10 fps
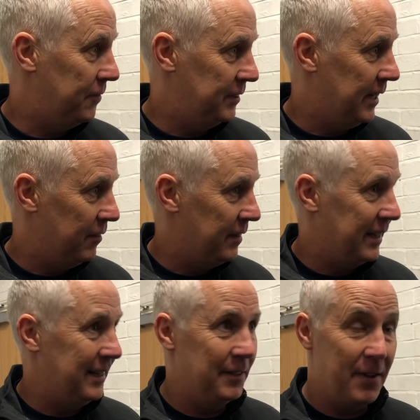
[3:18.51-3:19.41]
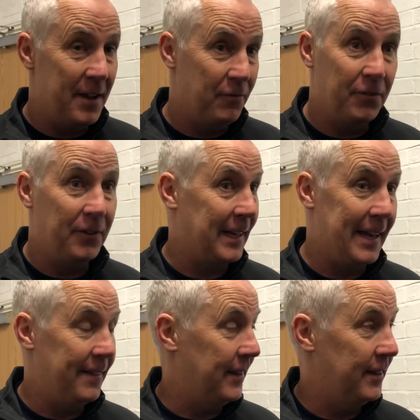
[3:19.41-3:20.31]
You know, they leave everything
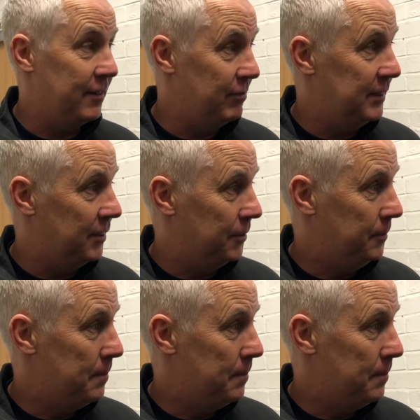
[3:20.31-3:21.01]
out there. They really do.